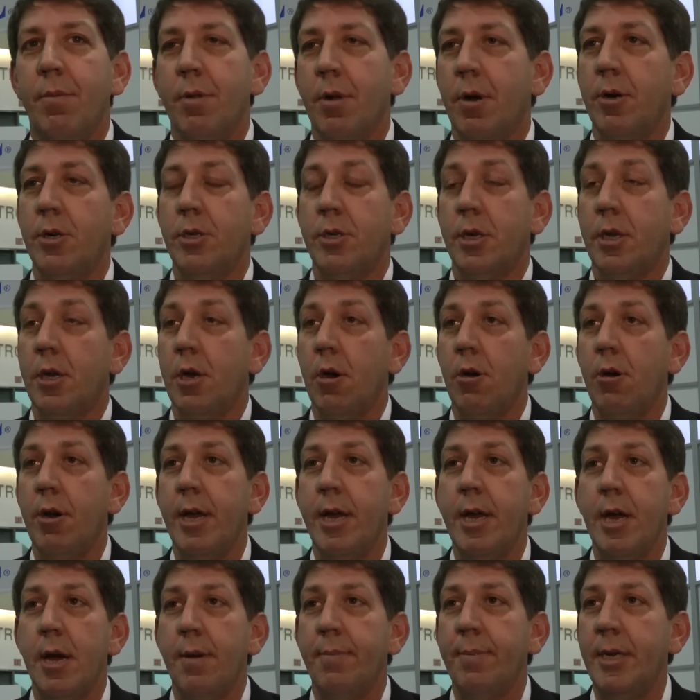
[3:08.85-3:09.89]
large
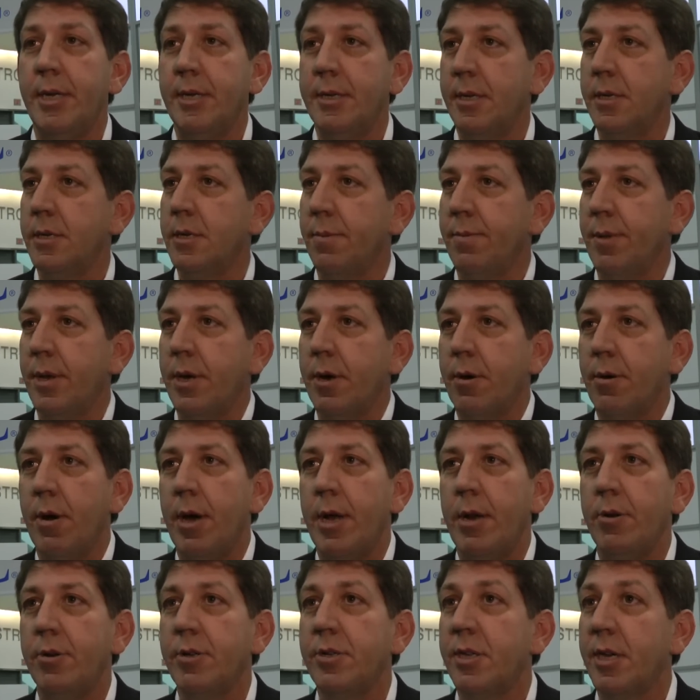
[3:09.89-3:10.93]
security companies, system
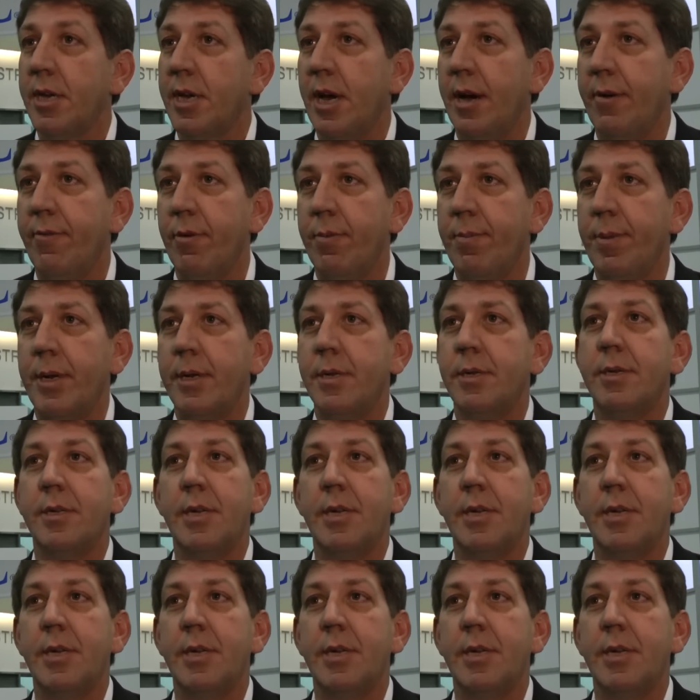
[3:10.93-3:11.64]
integrators, the government,